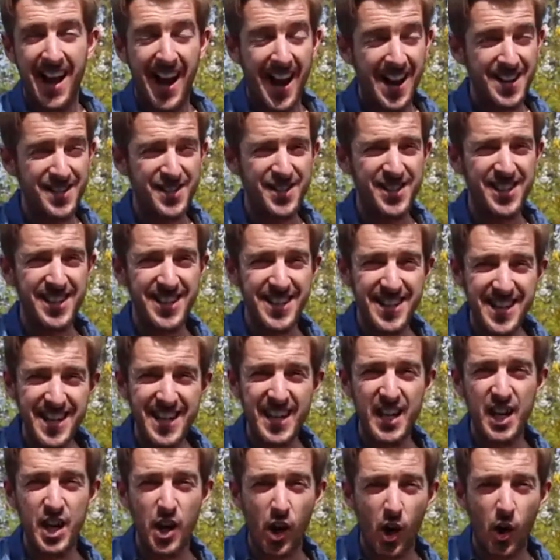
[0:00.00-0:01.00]
actually
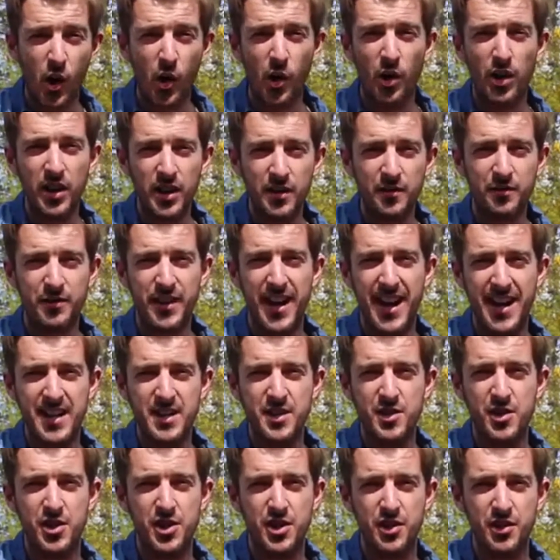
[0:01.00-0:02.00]
nearly all of
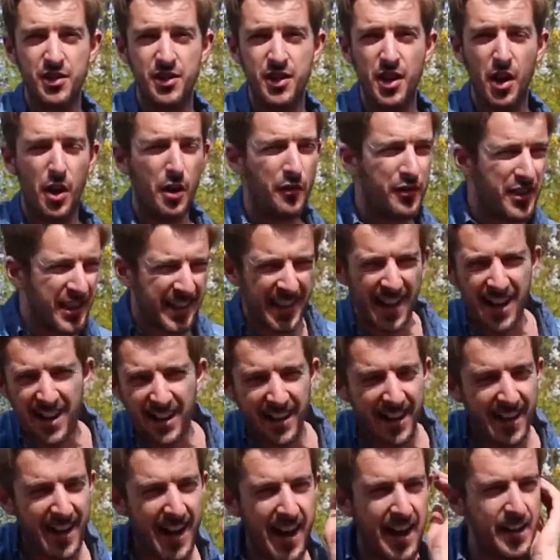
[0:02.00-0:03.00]
that you should know. If you
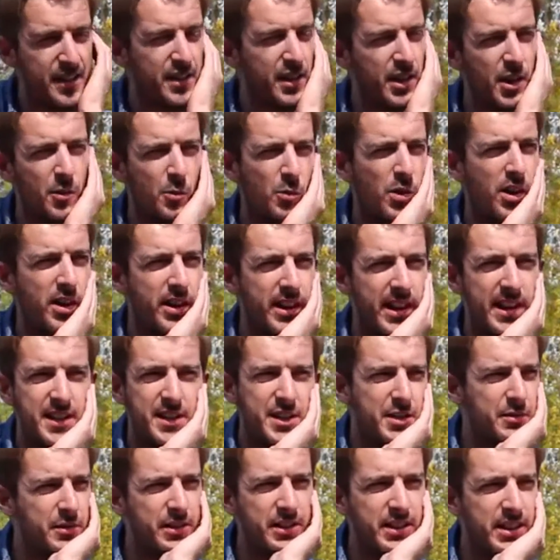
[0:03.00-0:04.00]
can't get a handle on what they're
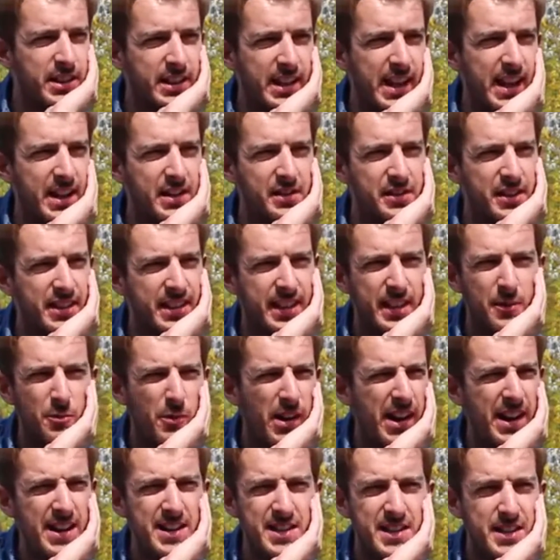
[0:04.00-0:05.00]
doing, you're kind of
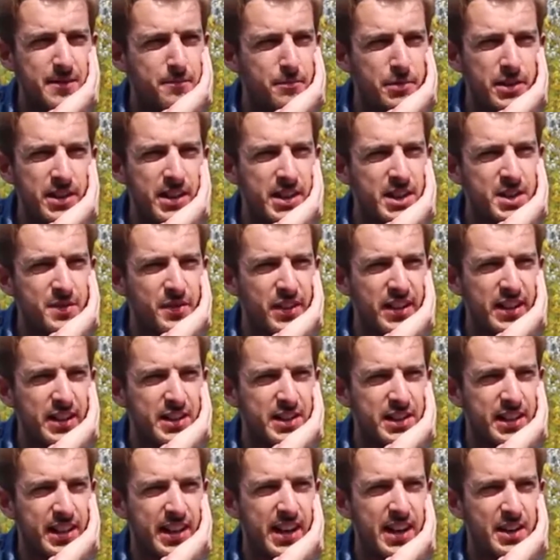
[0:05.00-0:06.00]
thinking, where is he putting his
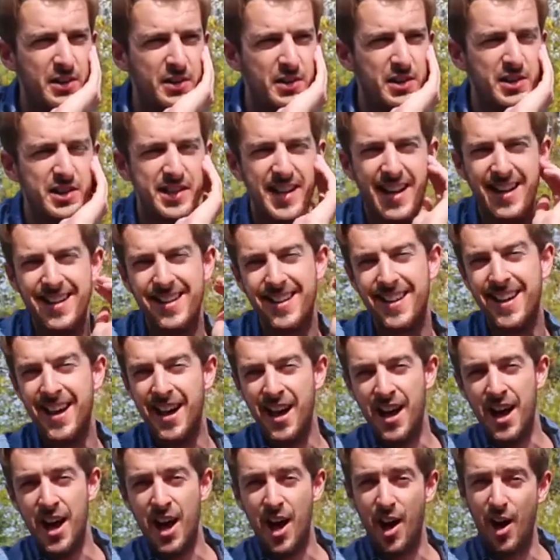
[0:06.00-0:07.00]
fingers? I can't understand it.
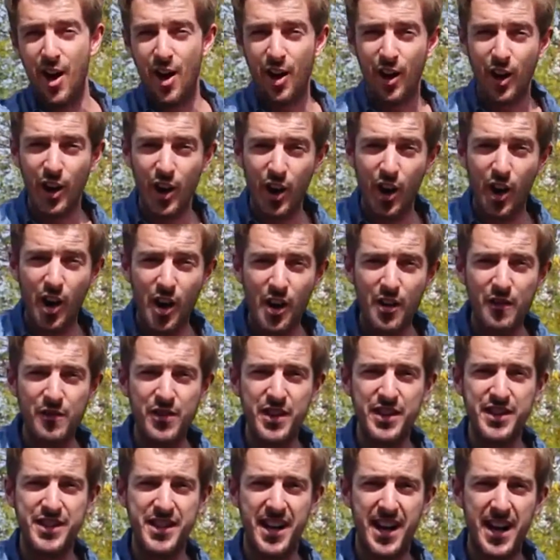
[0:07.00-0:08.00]
A lot
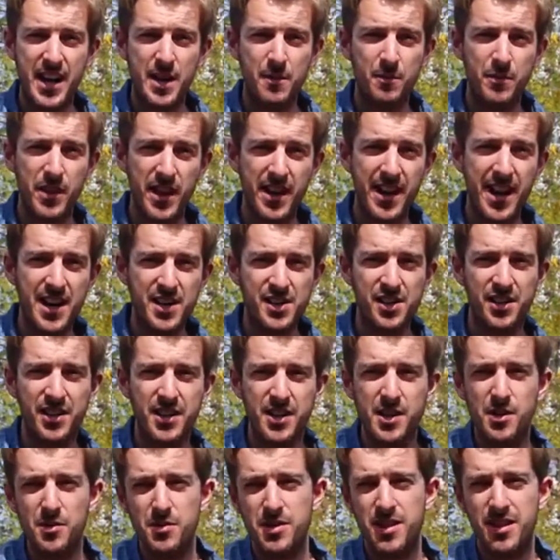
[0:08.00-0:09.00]
of the time they're
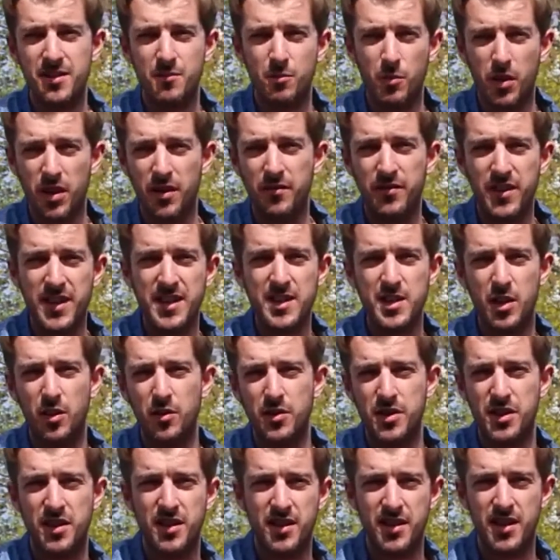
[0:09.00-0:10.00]
actually using one of these
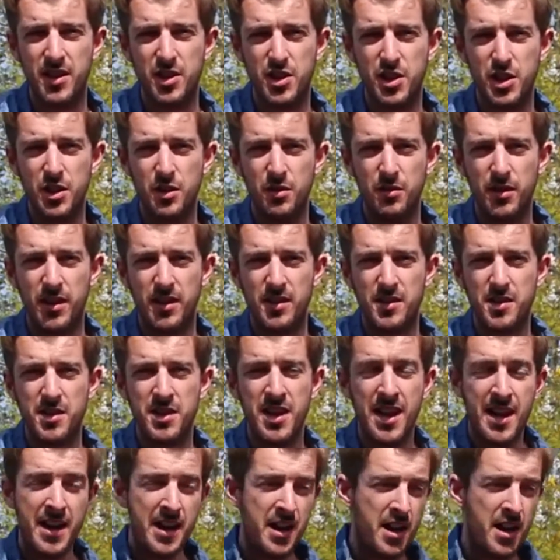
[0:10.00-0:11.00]
alternate
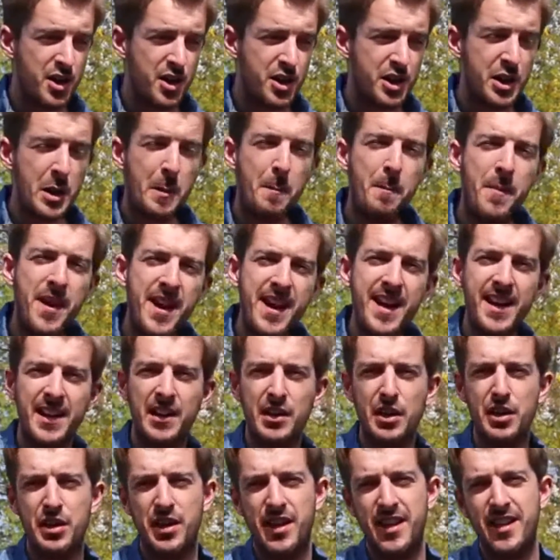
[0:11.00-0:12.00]
tunings to
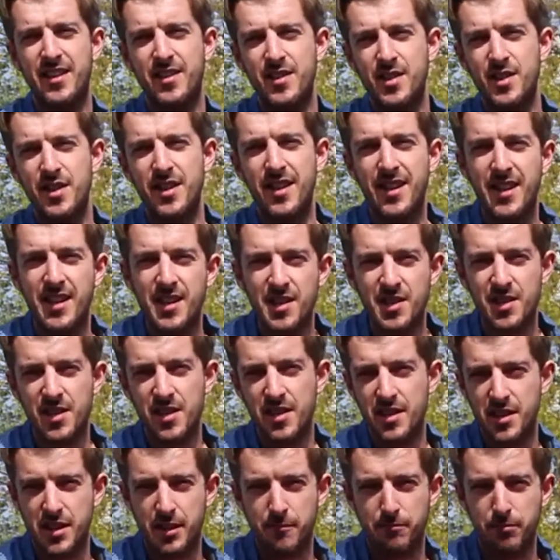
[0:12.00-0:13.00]
make things
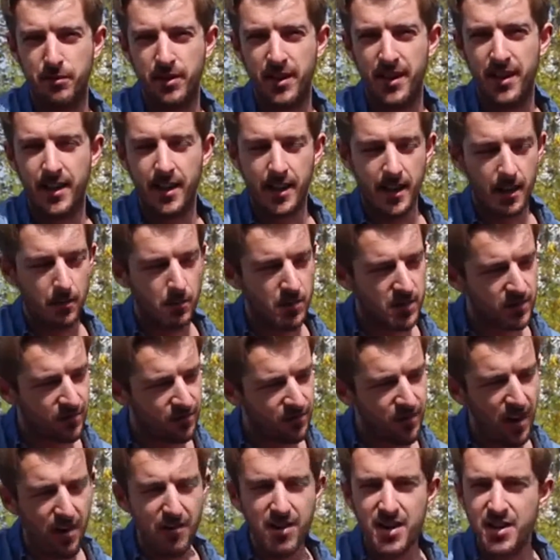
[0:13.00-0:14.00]
easier to play. It was
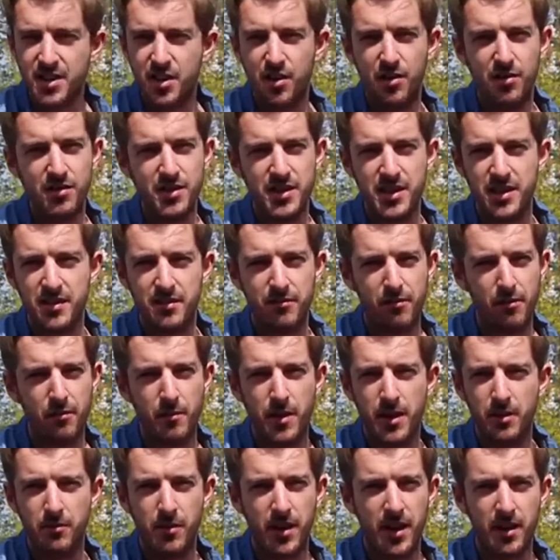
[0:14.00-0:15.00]
very daunting for
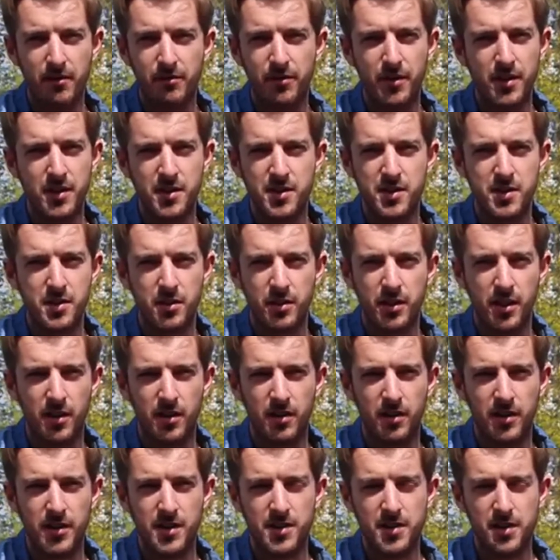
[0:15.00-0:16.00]
me when I first took
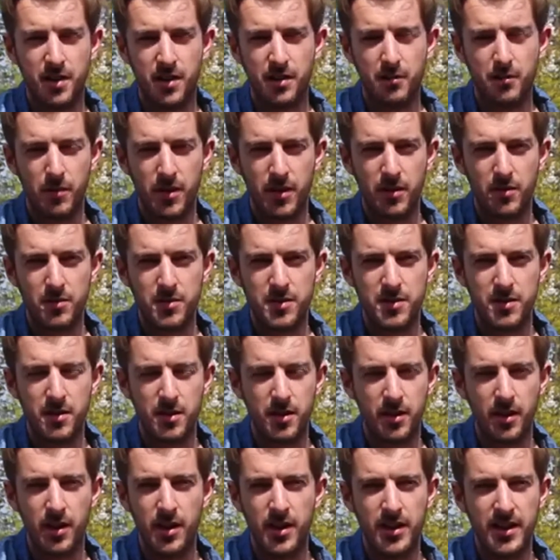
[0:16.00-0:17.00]
all this on when I was
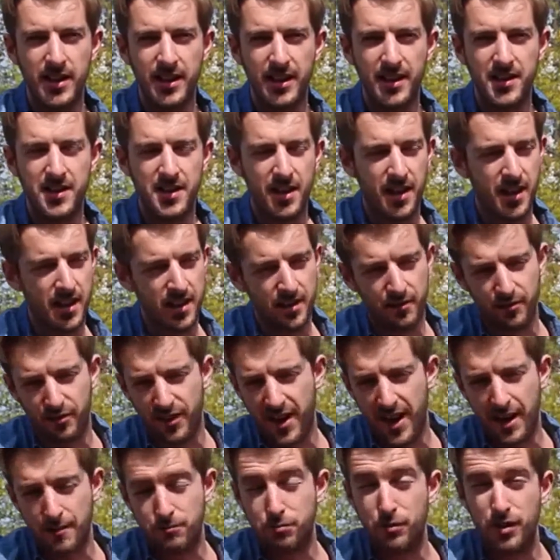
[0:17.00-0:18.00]
learning guitar, and in
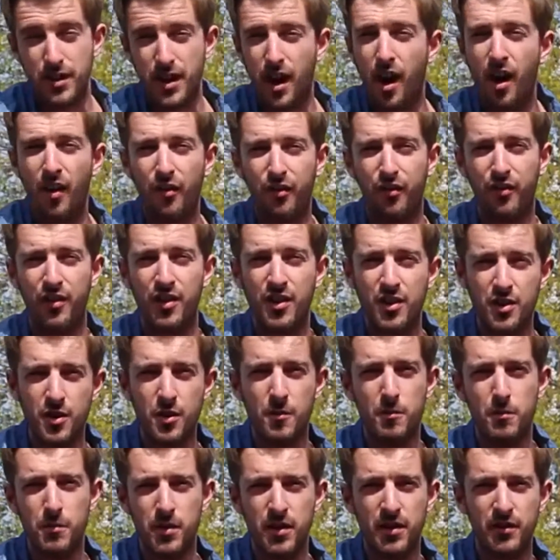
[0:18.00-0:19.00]
fact I put it off for a
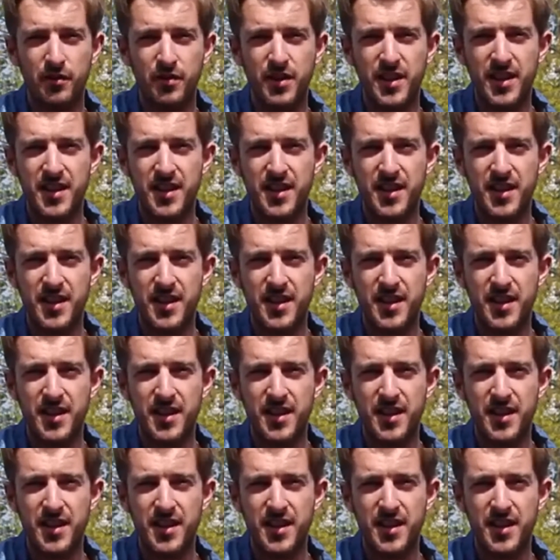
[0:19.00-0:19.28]
number of